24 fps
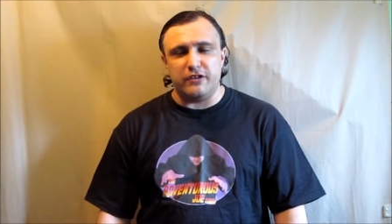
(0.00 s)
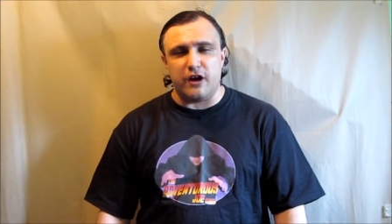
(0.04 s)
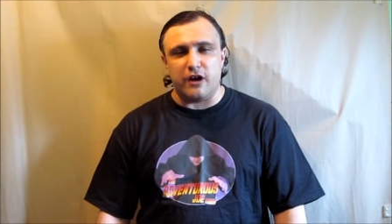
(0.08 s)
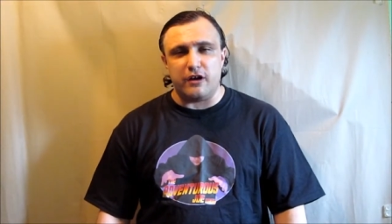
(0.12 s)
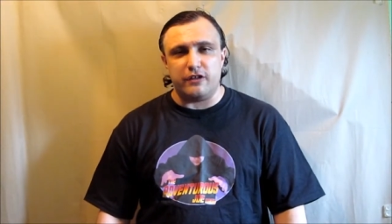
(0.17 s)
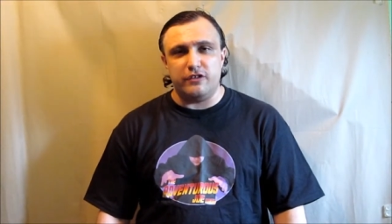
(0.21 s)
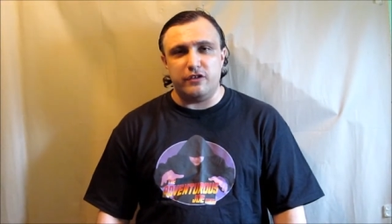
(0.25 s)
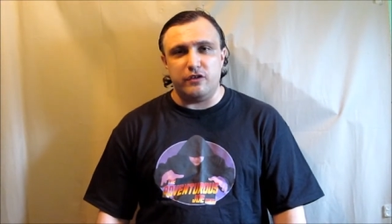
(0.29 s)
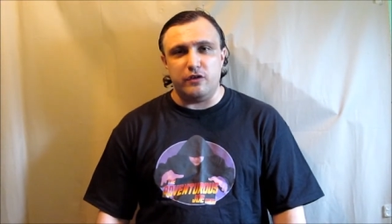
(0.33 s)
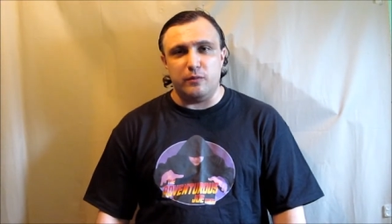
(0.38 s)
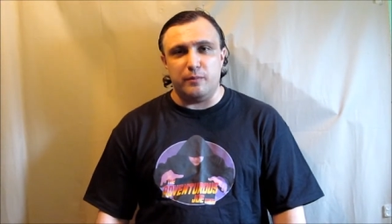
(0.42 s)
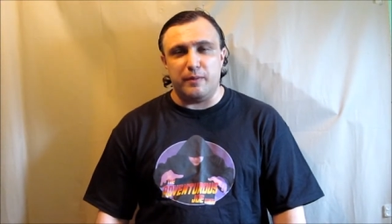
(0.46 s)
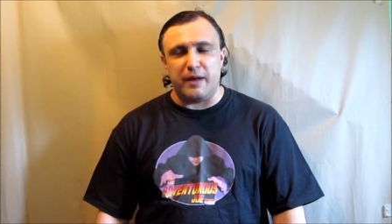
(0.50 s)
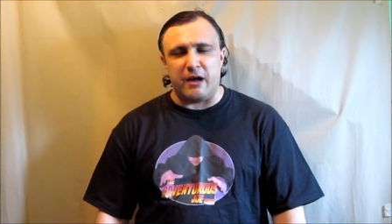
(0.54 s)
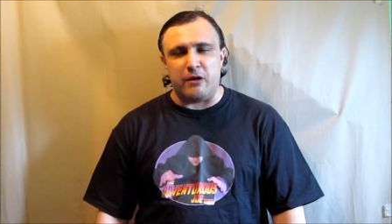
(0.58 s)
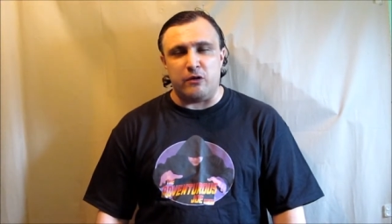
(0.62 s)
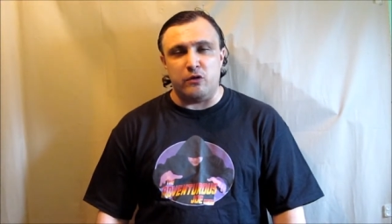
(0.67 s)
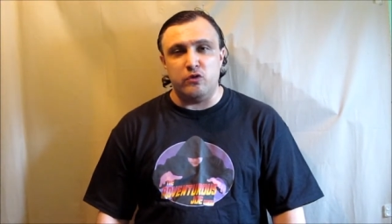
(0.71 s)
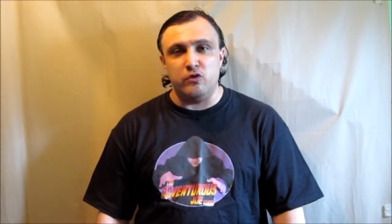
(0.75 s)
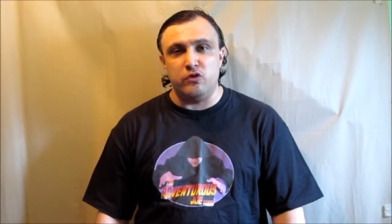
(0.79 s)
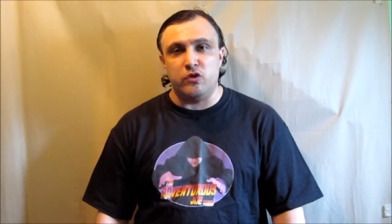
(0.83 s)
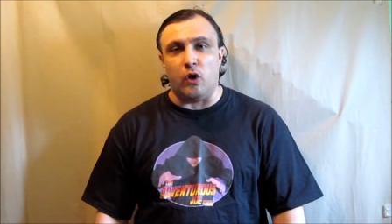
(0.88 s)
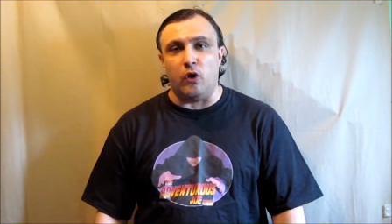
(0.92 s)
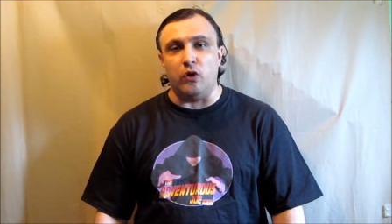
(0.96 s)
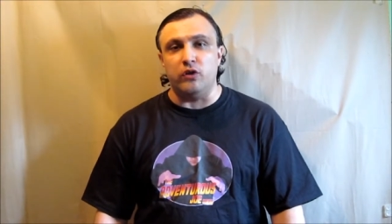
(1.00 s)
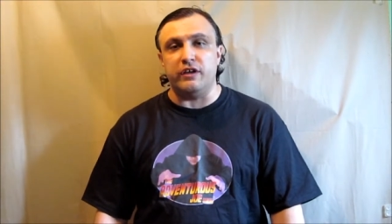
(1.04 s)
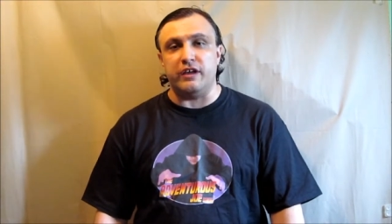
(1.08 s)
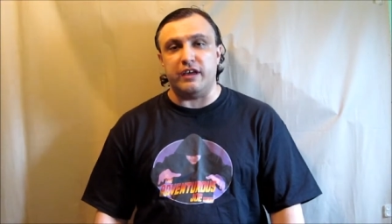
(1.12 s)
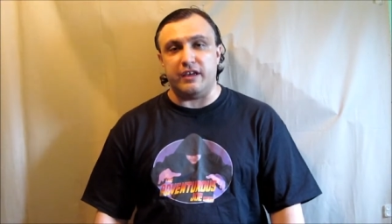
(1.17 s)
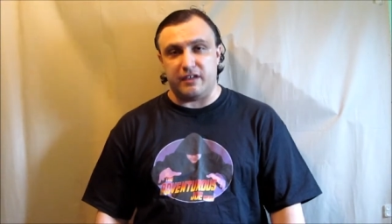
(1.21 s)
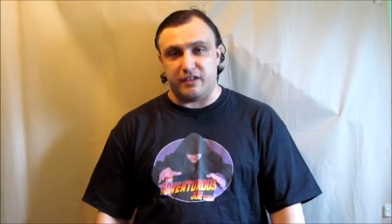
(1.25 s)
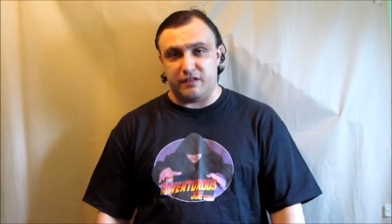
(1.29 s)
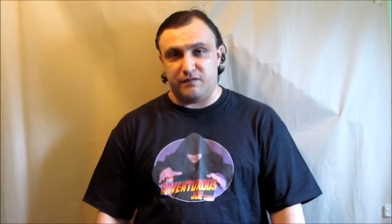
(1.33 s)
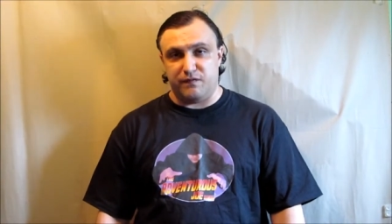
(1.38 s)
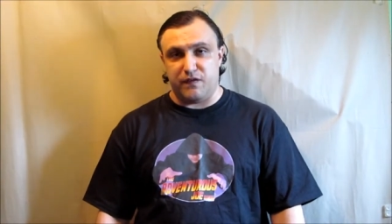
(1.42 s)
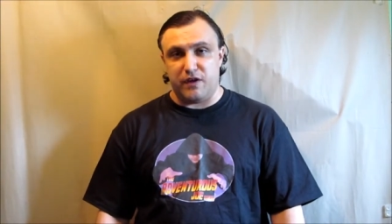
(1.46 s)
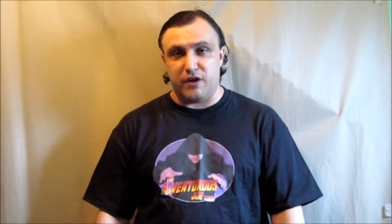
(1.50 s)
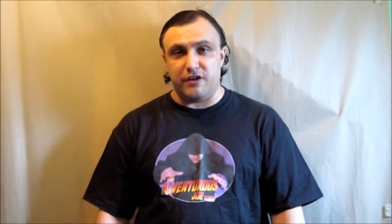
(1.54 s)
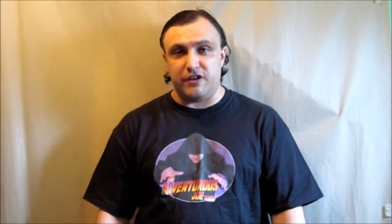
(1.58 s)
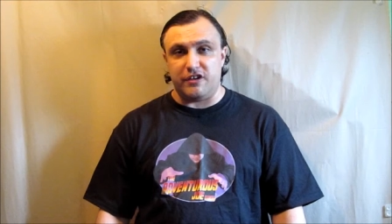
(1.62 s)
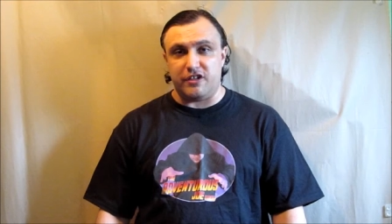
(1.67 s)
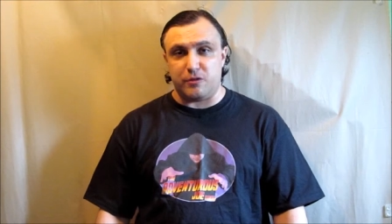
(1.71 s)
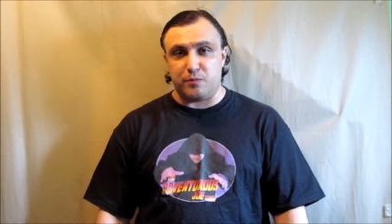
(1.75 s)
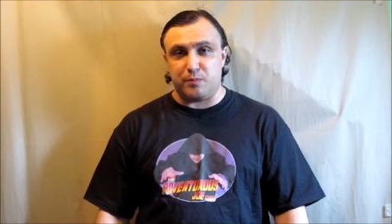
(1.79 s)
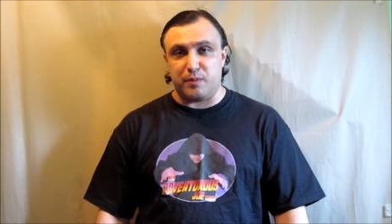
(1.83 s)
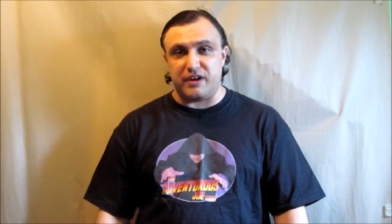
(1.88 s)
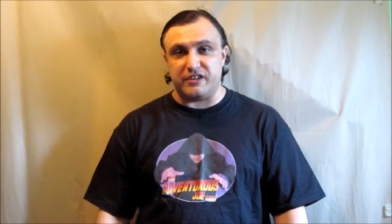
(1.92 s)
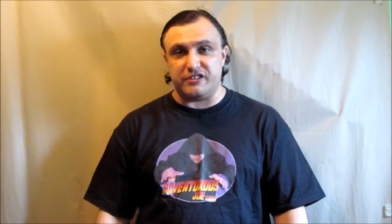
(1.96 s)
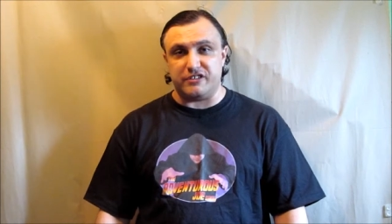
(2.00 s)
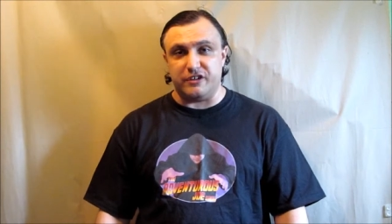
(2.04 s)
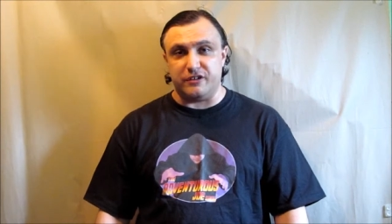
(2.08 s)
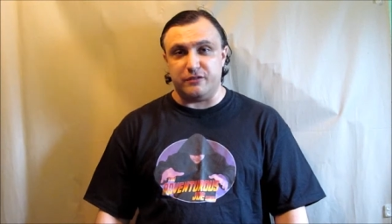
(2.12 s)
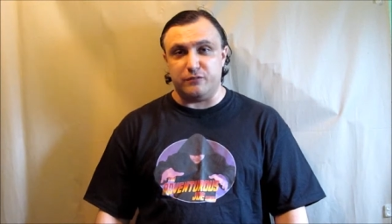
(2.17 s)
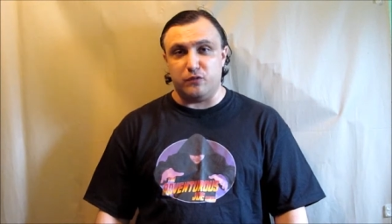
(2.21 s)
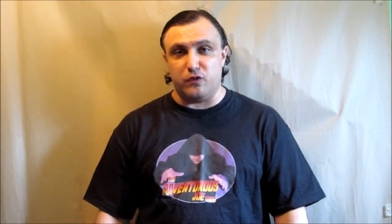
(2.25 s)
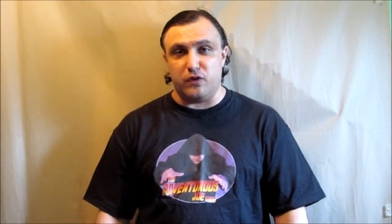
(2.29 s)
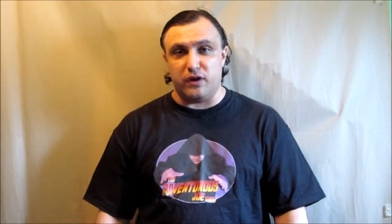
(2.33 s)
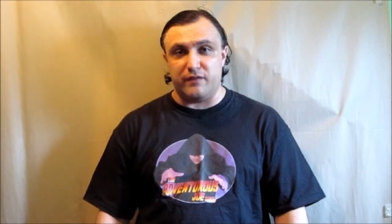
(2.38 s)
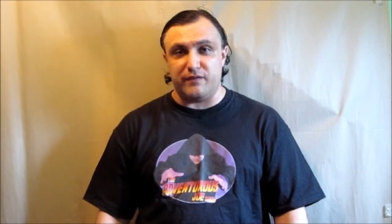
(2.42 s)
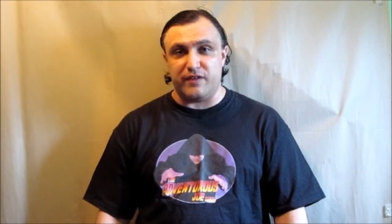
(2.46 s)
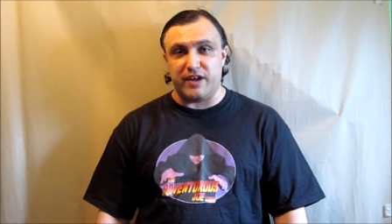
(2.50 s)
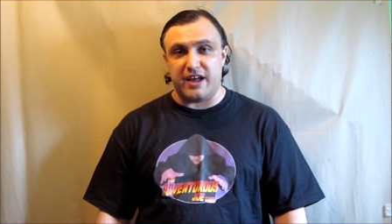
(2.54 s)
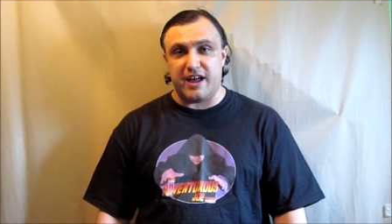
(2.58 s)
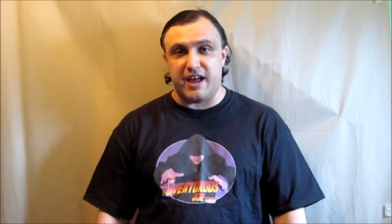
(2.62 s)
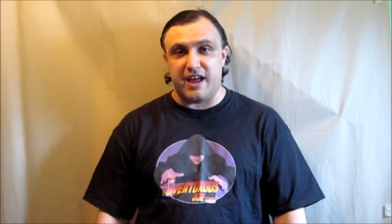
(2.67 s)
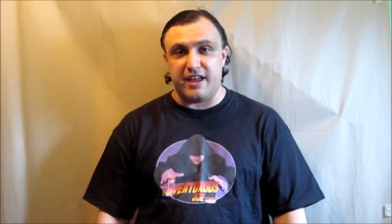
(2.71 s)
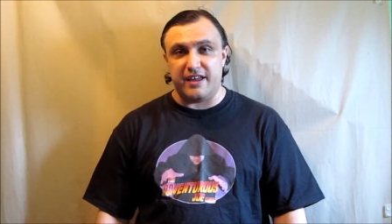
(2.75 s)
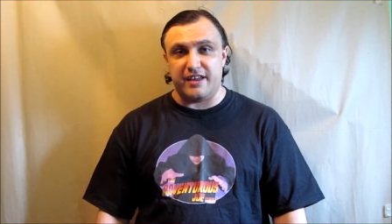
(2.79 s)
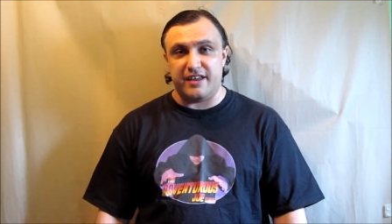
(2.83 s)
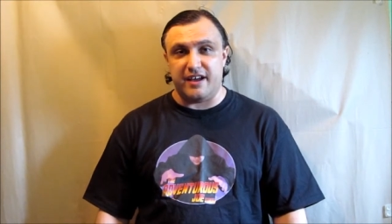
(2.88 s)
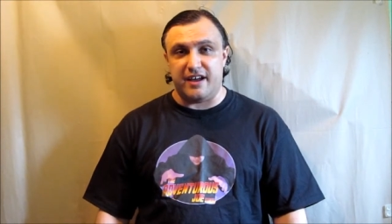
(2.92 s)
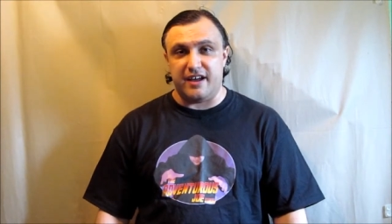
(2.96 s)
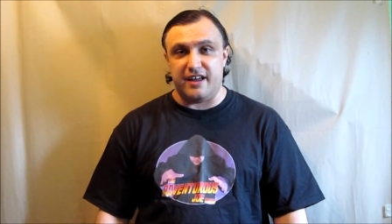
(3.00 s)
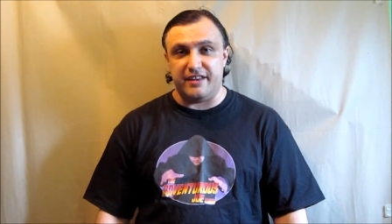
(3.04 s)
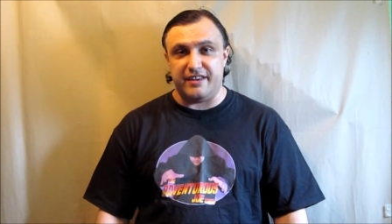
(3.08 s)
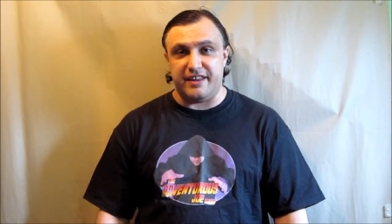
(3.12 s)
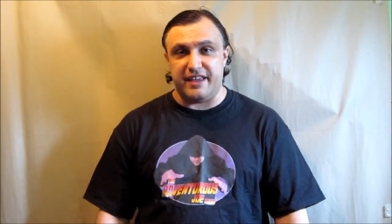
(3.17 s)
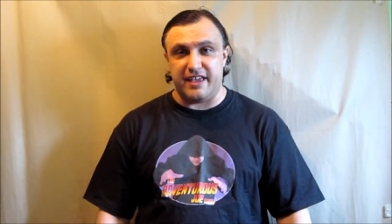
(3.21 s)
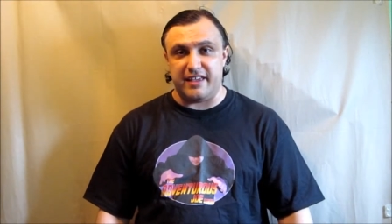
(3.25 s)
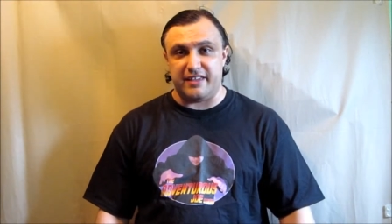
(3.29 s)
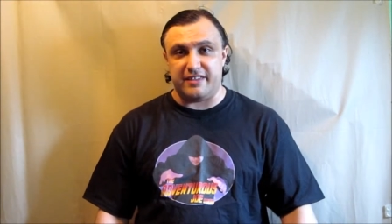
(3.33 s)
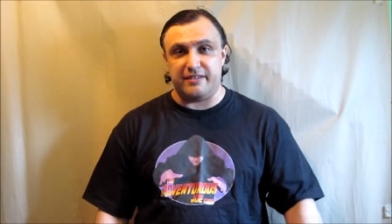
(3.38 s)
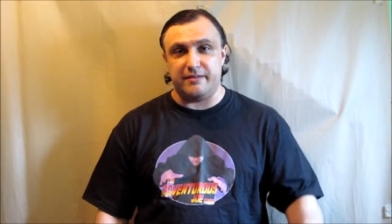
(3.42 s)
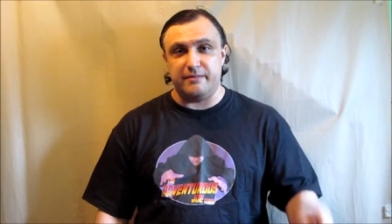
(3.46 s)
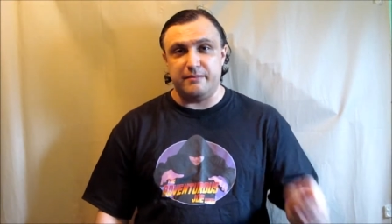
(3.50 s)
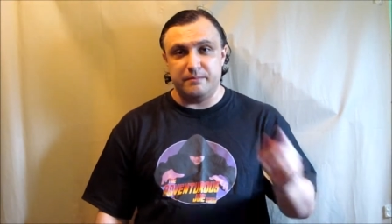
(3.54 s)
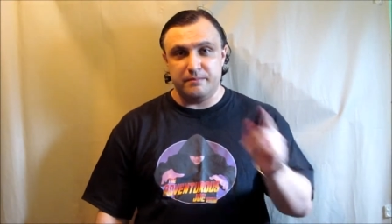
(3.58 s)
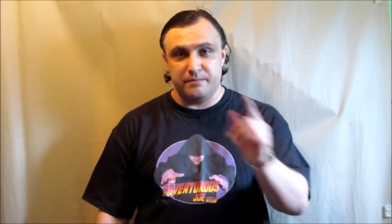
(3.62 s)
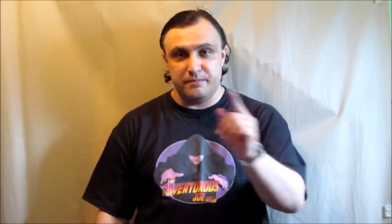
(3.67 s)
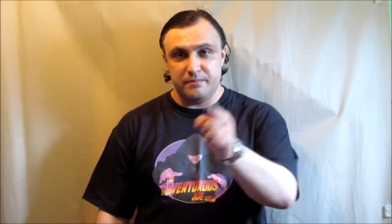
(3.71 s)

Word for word: talk to you about who's holding a very special one-of-a-kind contest.